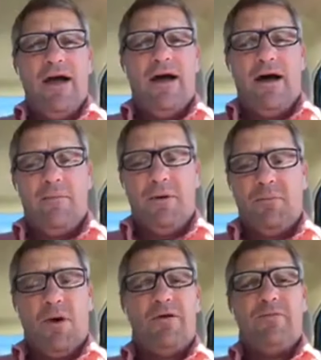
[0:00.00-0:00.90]
Uh,
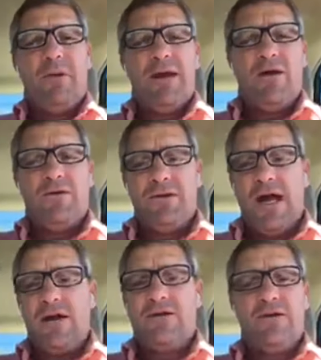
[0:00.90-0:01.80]
but pray for me. Go to the
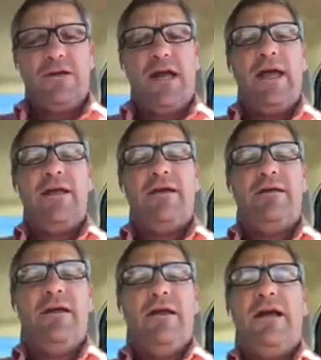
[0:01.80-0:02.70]
doctor today, and